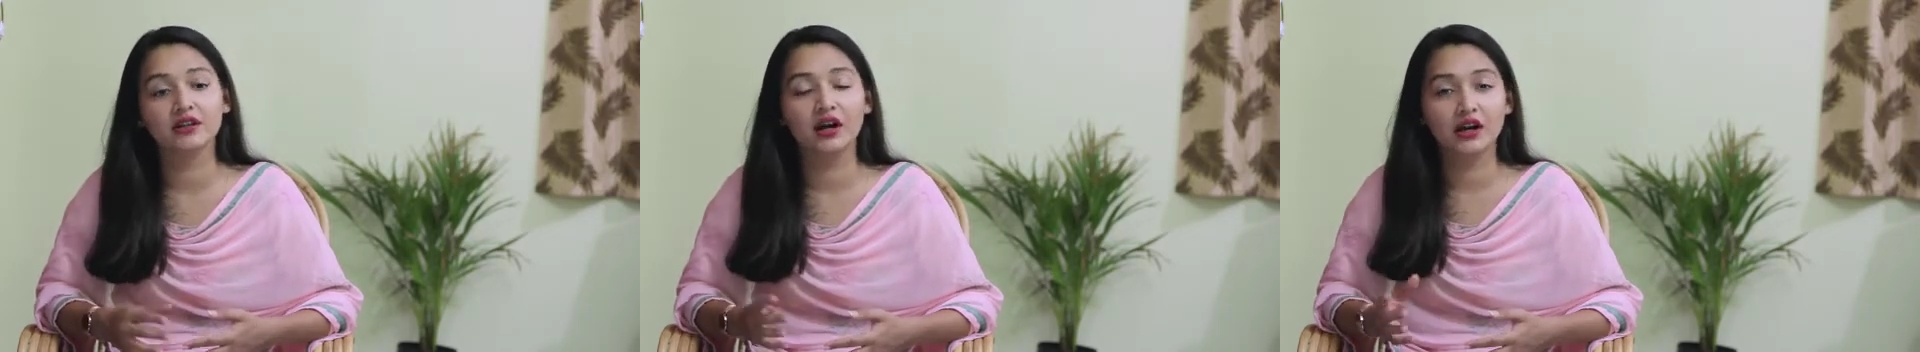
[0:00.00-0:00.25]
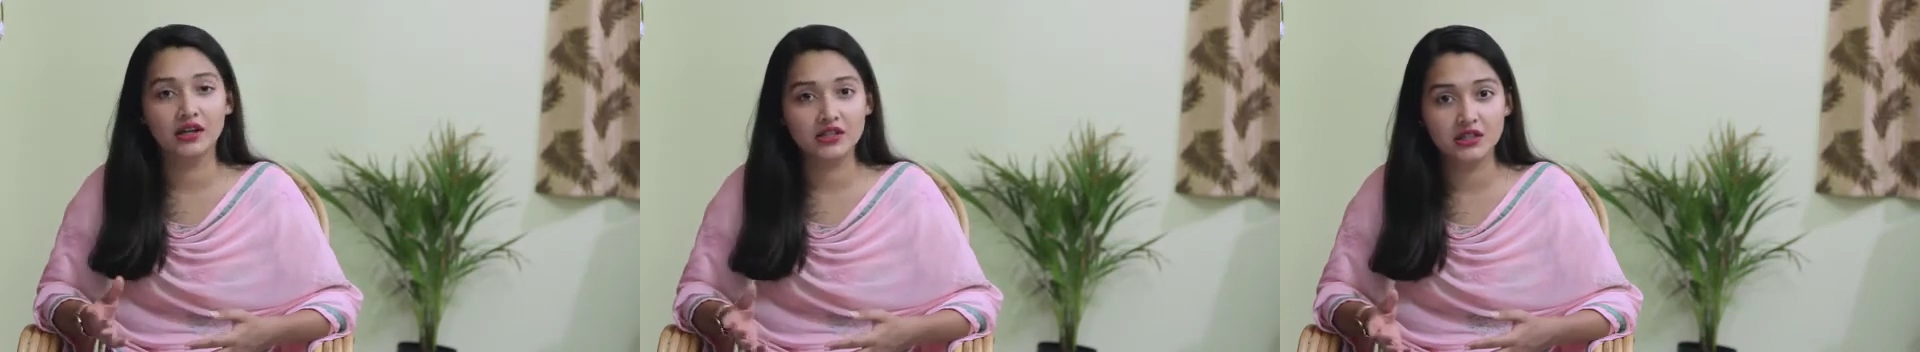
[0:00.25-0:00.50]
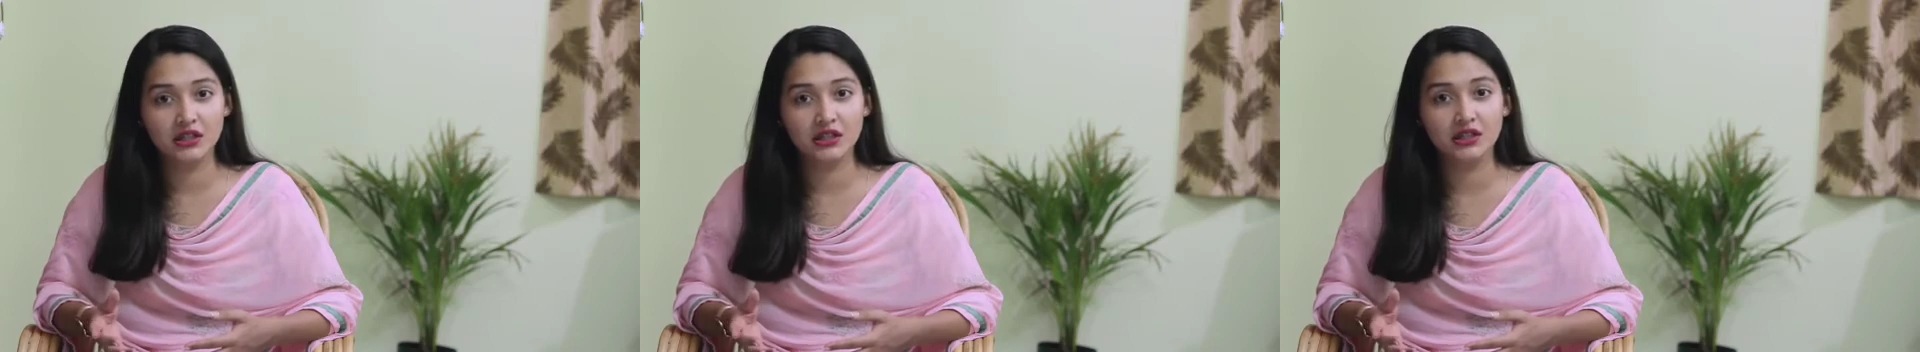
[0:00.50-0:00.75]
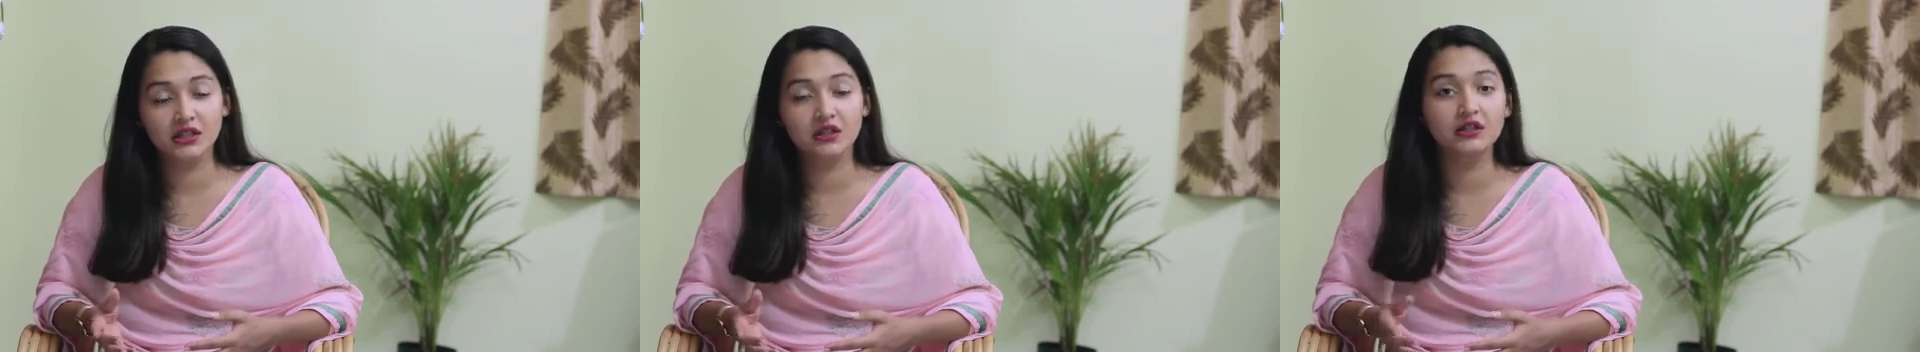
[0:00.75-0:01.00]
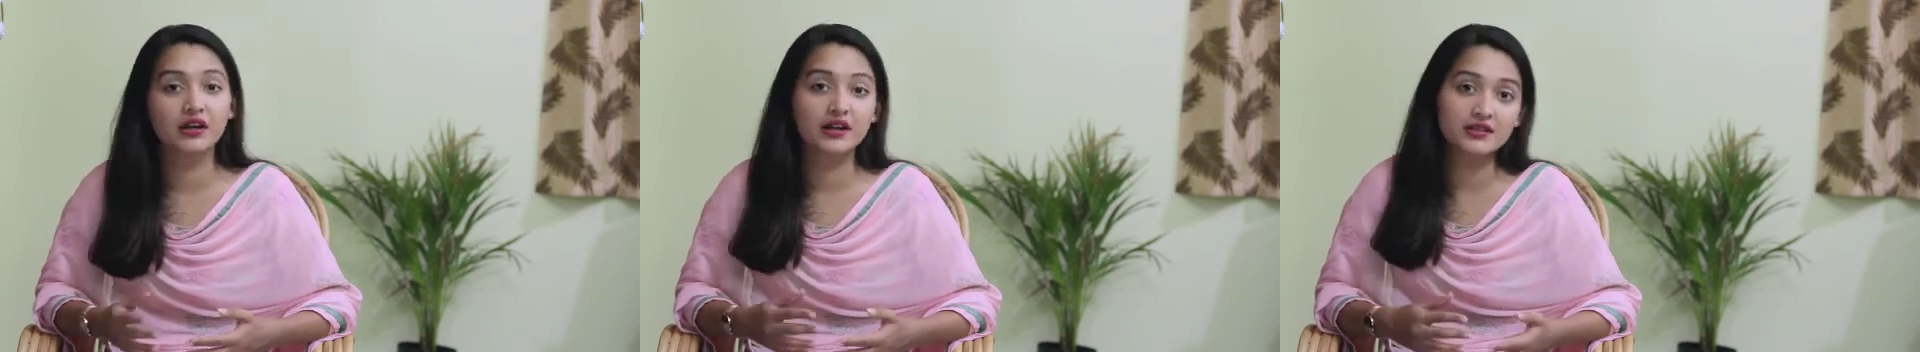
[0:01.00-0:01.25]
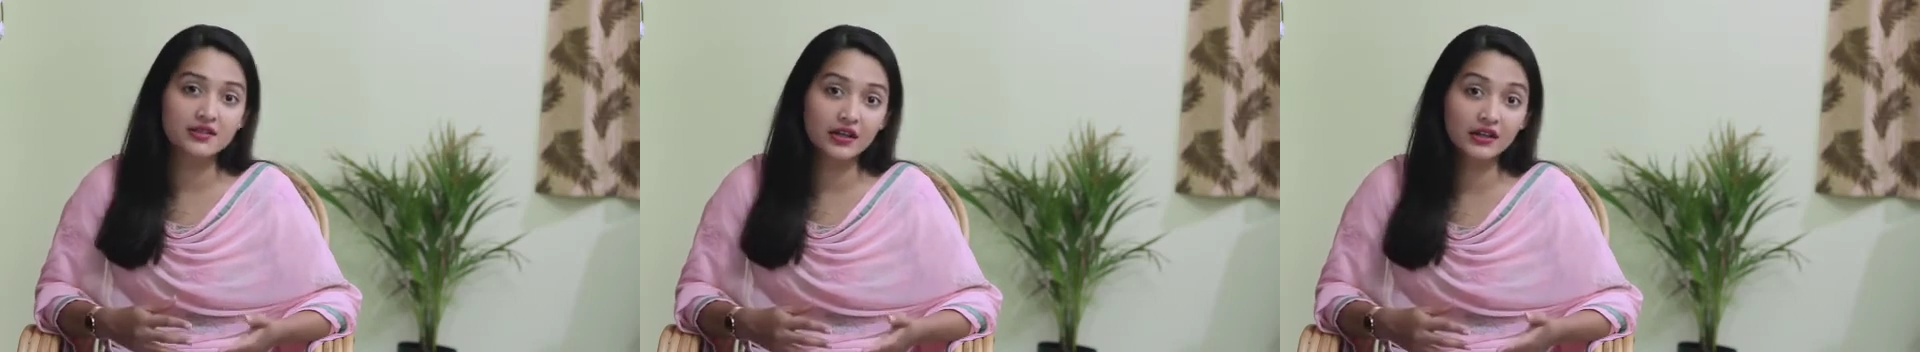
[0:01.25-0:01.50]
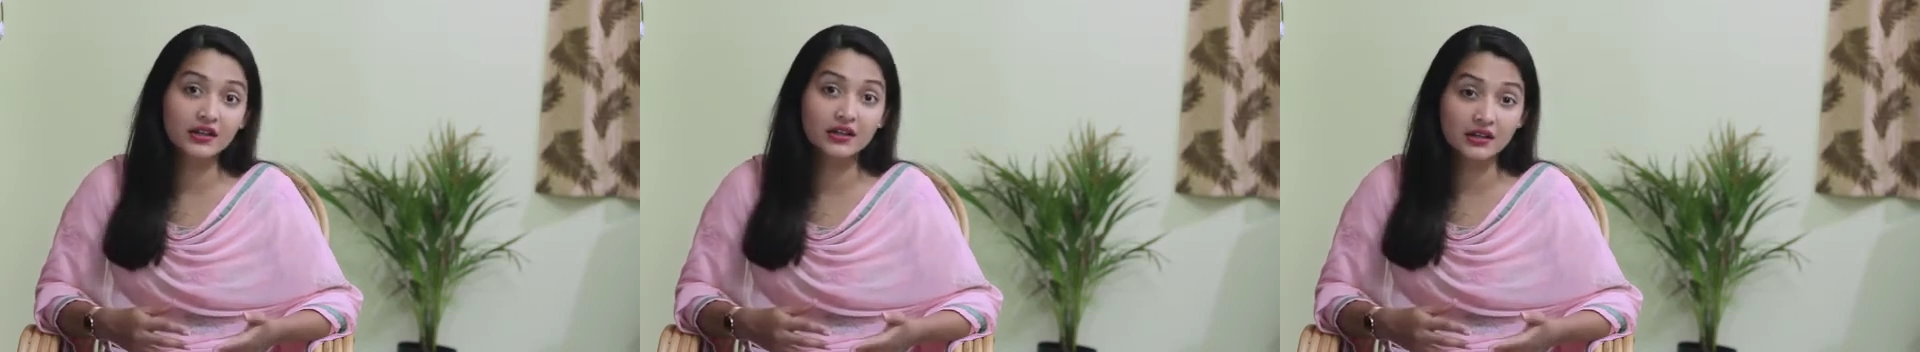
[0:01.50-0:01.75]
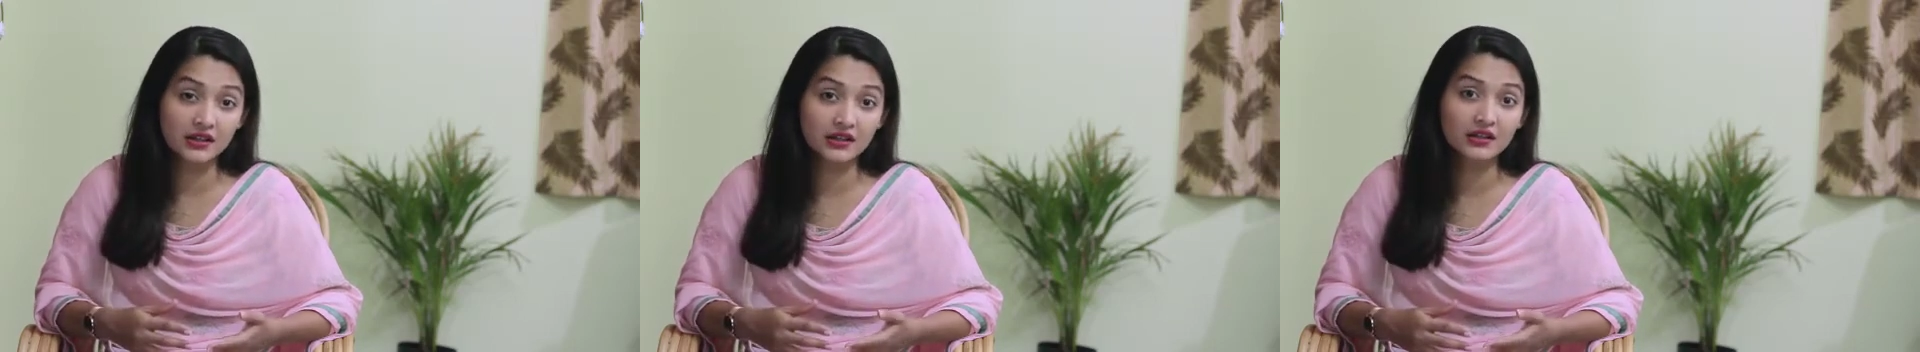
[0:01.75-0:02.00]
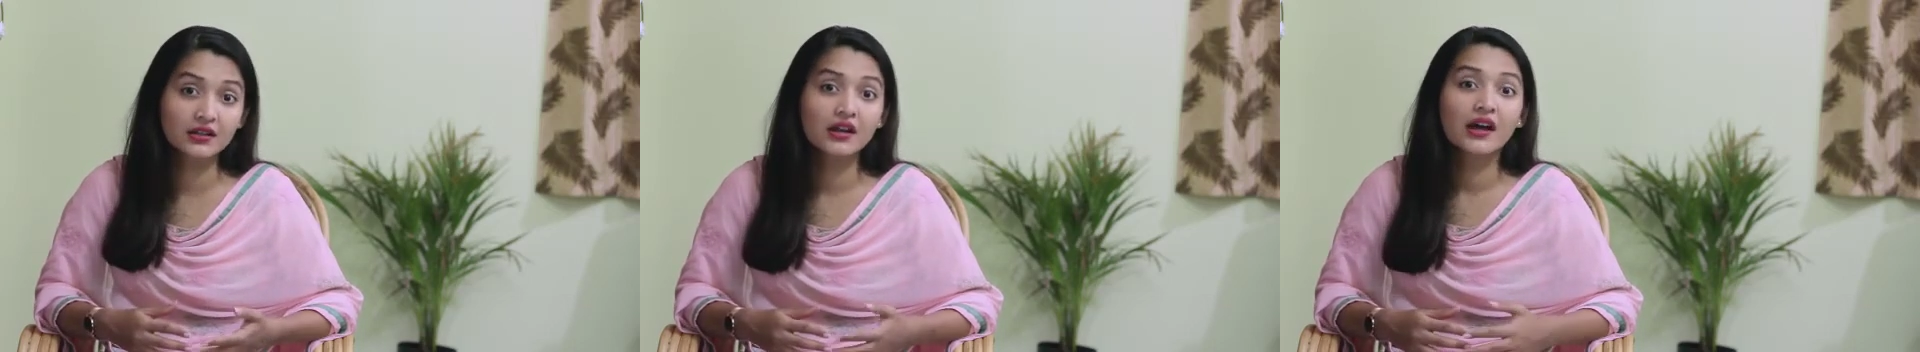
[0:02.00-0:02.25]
ISTE, SIEE,